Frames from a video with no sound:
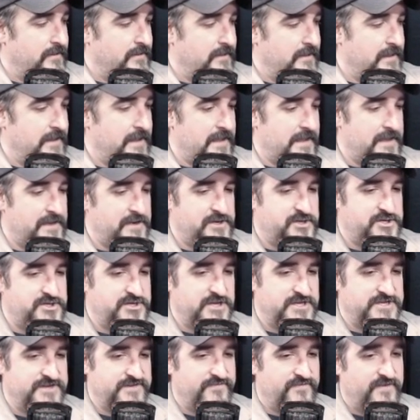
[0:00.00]
and
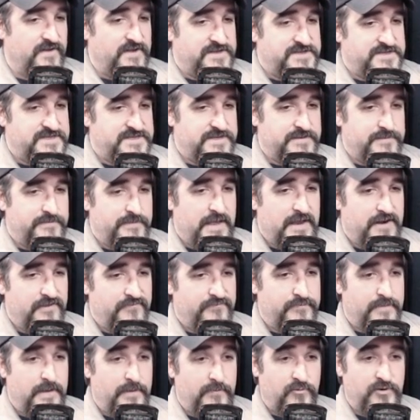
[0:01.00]
justifies the amount of
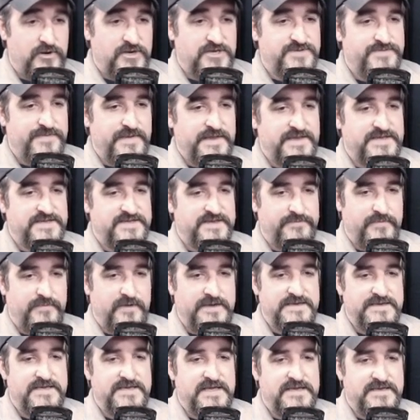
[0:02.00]
memory space it
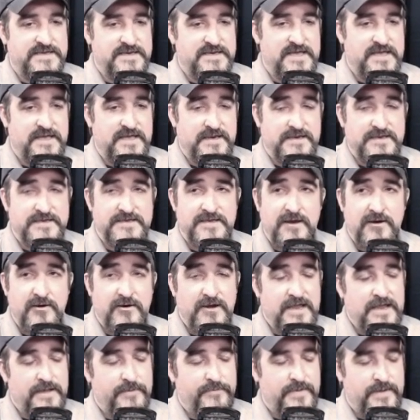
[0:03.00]
might take to take an entire
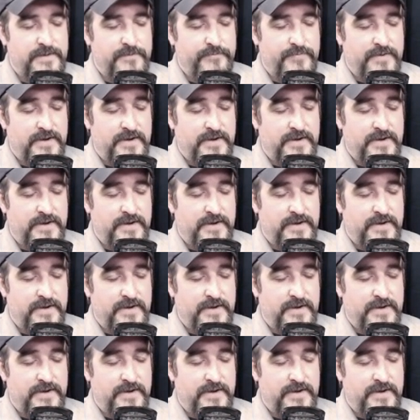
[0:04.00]
campaign.